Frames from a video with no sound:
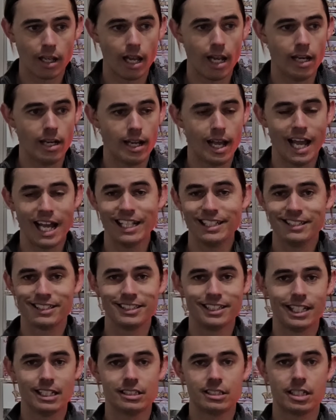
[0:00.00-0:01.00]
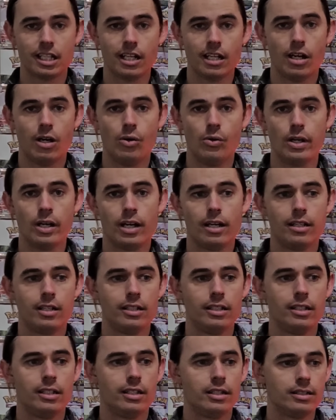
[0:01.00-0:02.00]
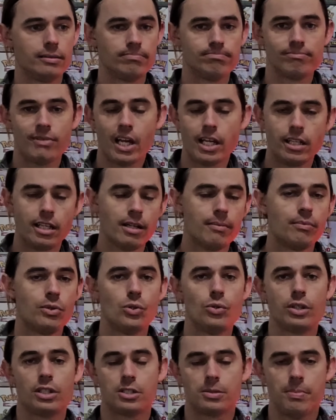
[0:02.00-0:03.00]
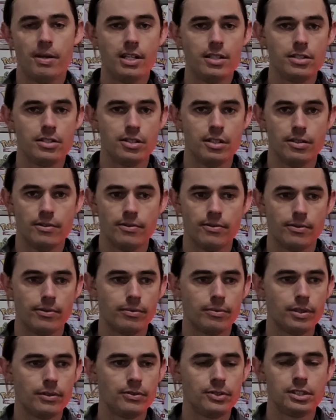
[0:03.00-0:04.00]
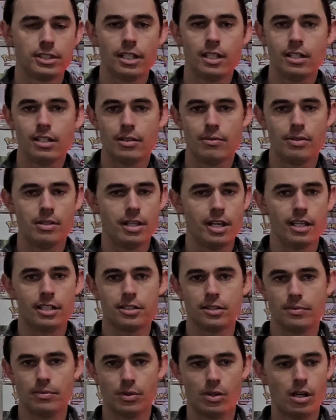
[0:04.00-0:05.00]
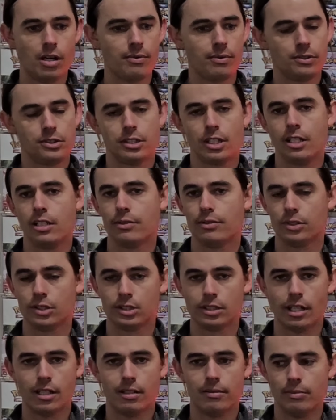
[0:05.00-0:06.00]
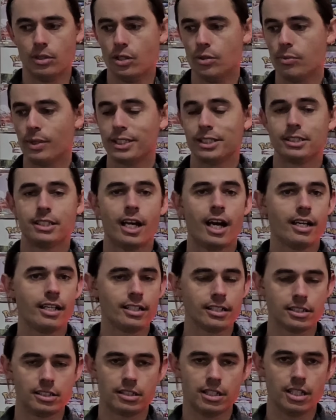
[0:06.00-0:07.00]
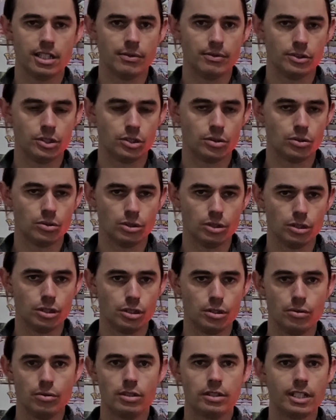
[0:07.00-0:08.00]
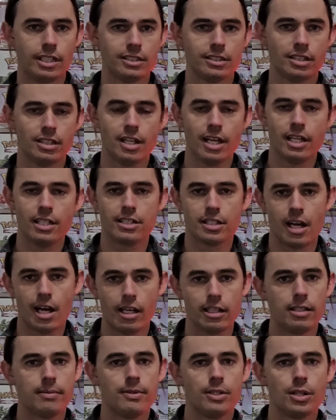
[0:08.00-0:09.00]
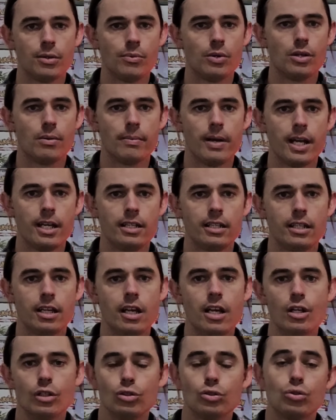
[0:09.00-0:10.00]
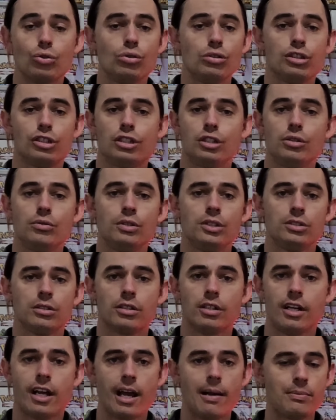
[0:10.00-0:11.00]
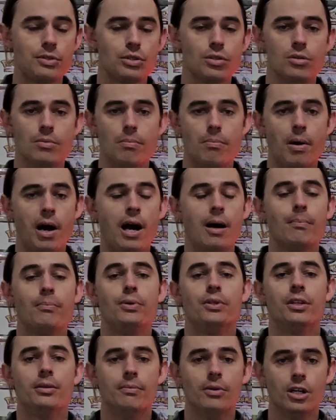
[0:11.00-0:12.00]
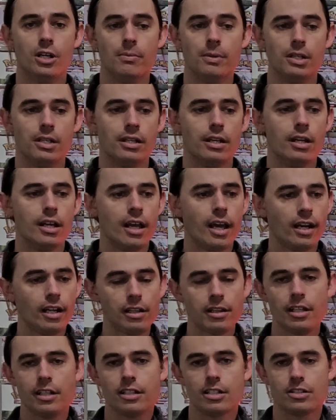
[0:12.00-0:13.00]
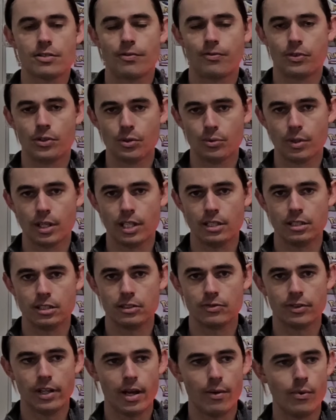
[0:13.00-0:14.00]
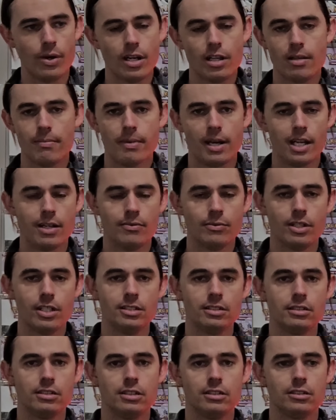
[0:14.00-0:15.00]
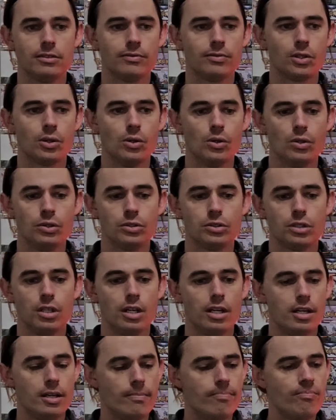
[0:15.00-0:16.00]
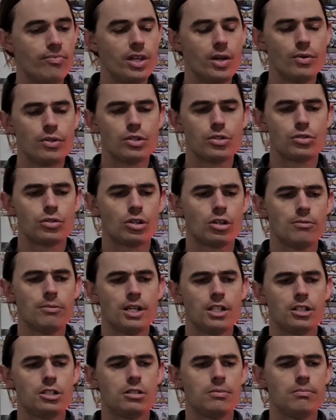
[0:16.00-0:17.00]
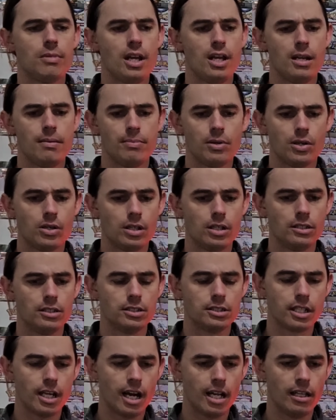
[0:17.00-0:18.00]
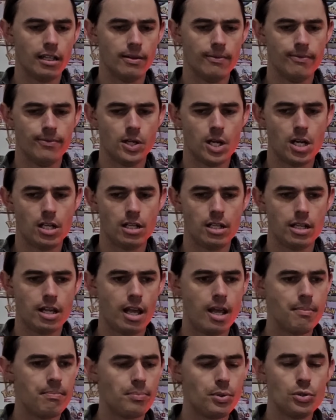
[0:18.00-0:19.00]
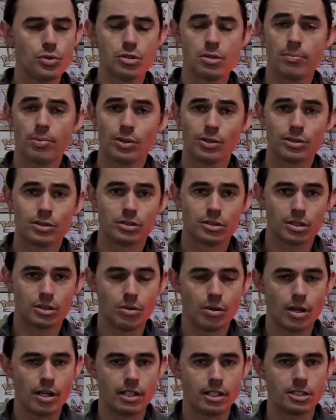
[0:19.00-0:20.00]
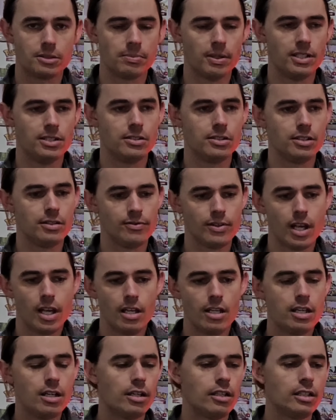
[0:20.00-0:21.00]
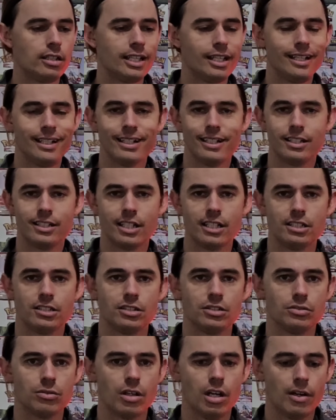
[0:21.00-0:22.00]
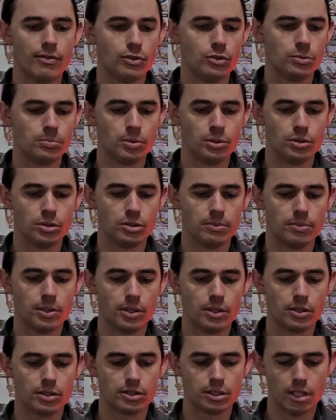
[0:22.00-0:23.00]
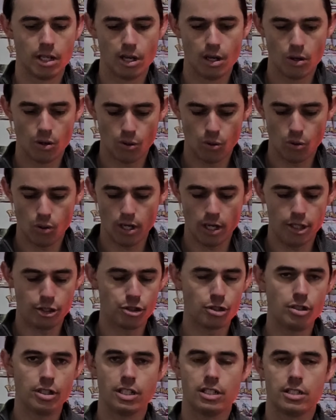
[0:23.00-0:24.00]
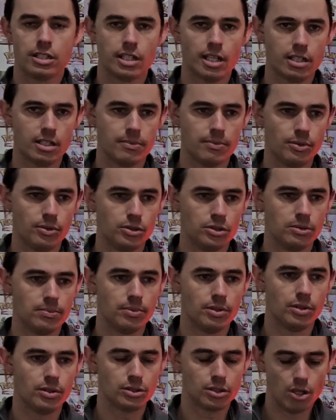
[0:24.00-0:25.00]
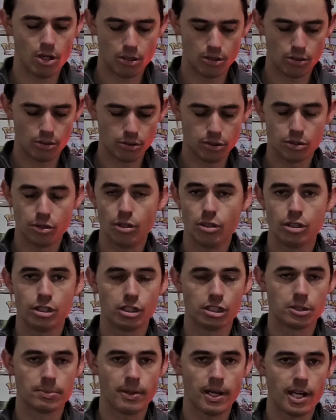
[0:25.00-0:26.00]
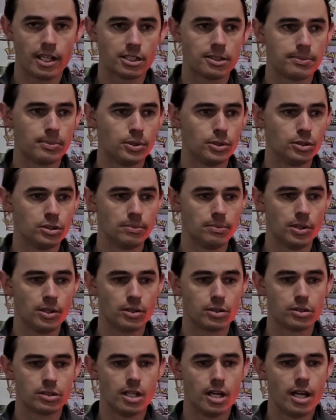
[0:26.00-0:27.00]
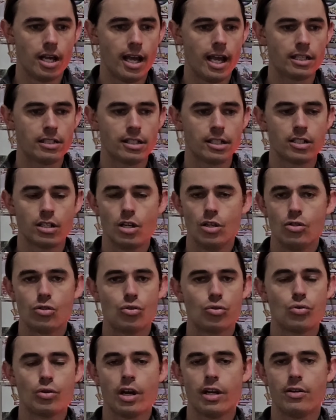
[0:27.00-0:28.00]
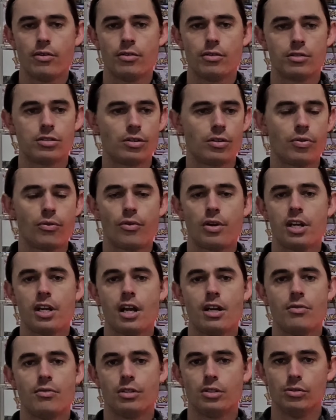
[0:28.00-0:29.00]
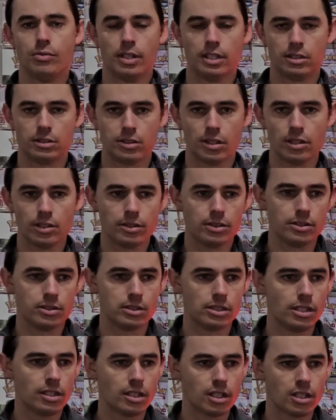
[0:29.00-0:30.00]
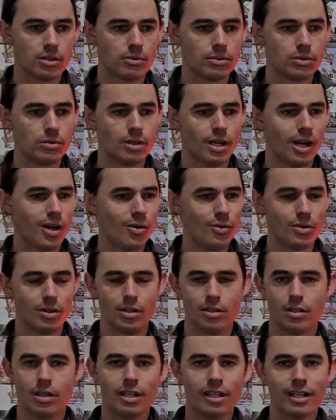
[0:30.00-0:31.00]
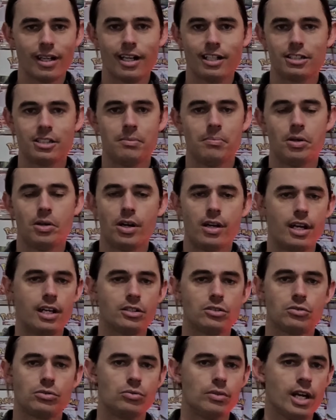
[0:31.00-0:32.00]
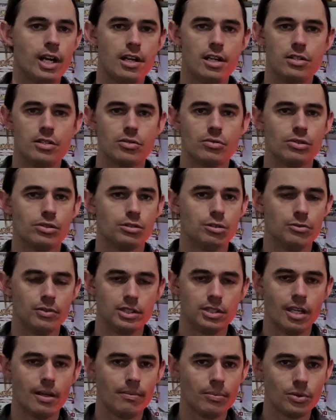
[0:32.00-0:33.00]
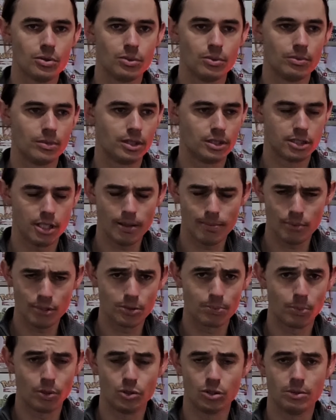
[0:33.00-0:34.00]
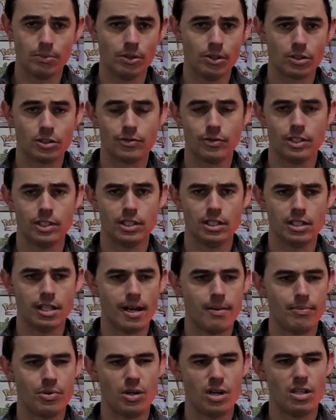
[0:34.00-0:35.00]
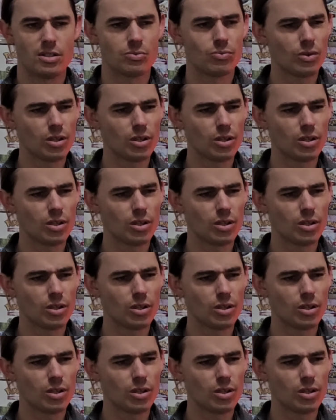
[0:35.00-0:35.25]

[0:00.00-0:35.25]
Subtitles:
And as sets get older, they get more expensive. We've seen it with X and Y, we've seen it with Sun and Moon, we're starting to see it with Sword and Shield, and that's the next argument I want to make. Sword and Shield is on an absolute pump at the moment, and I think there's a few reasons for that. One of the main reasons is, of course, there is so much demand behind Scarlet and Violet, and booster boxes are quite expensive. Getting a Destined Rivals booster box, or a Journey Together booster box, or a Surging Sparks booster box at like $200 to $300 US, you go, well, hold on, I can actually buy an Astral Radiance or a Silver Tempest booster box for nearly that price.